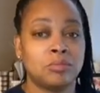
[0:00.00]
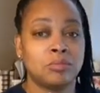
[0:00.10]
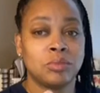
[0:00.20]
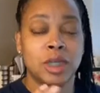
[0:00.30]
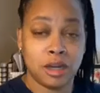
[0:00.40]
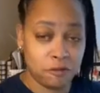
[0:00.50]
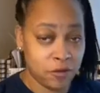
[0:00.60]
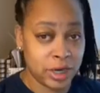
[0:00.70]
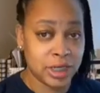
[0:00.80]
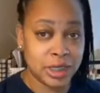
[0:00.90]
in a
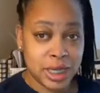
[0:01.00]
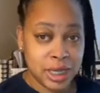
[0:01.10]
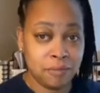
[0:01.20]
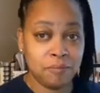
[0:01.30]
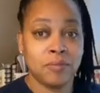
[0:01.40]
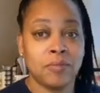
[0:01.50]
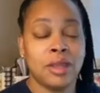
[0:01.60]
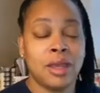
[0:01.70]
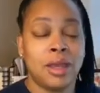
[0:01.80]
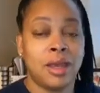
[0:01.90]
fresh tee.
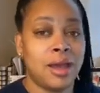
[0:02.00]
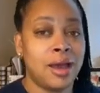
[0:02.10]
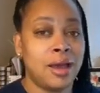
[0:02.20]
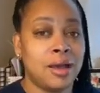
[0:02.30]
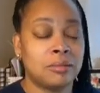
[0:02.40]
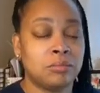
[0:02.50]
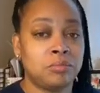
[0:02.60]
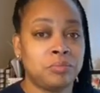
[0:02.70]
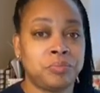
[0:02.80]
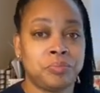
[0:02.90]

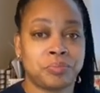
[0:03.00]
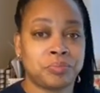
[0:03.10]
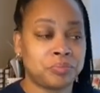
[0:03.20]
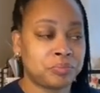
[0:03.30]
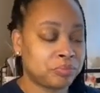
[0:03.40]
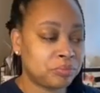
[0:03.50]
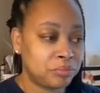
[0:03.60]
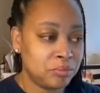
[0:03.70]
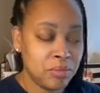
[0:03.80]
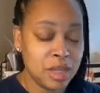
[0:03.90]

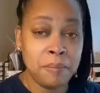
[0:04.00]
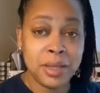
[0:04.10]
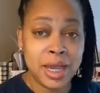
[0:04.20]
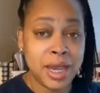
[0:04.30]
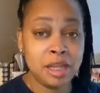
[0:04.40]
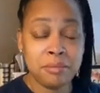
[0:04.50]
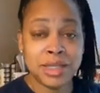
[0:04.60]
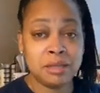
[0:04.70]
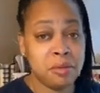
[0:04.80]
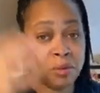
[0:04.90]
But yeah, you may
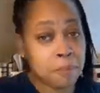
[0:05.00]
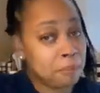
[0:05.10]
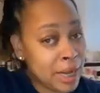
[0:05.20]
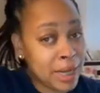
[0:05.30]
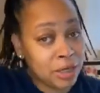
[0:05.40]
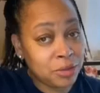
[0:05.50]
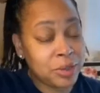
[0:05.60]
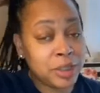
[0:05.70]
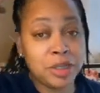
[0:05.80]
see me with a bonnet on.